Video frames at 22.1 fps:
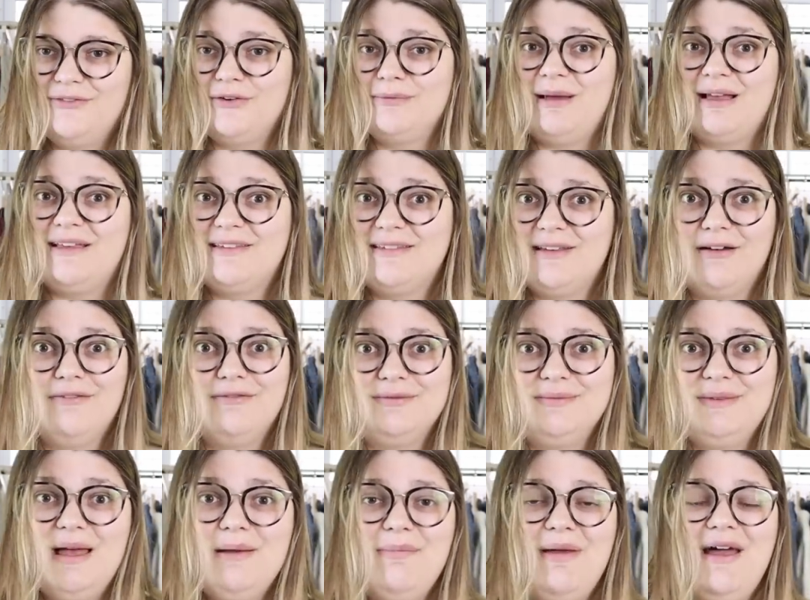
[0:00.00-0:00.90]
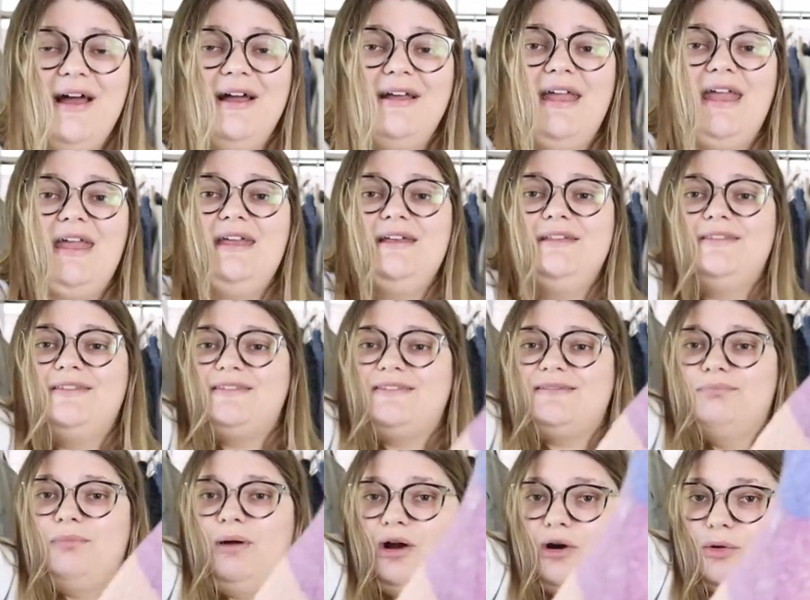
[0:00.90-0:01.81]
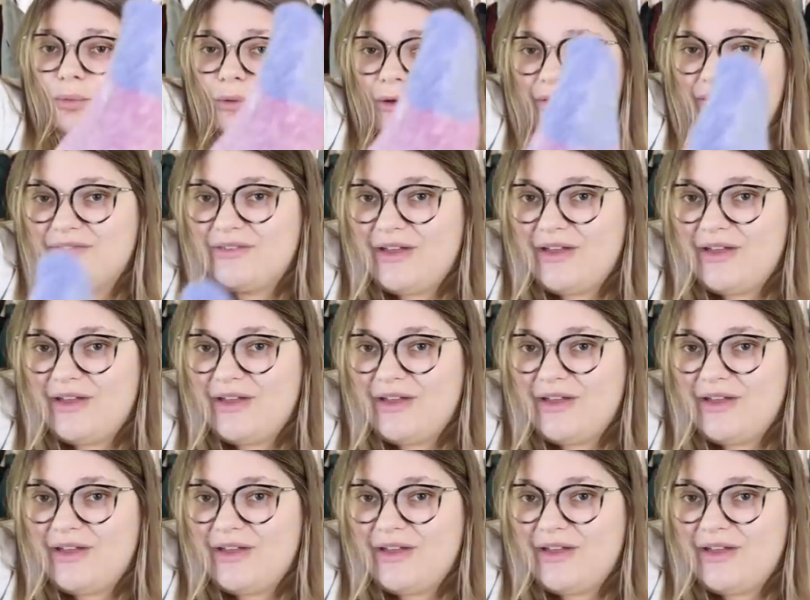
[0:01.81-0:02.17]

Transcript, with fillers: for myself from that bag and Smartwool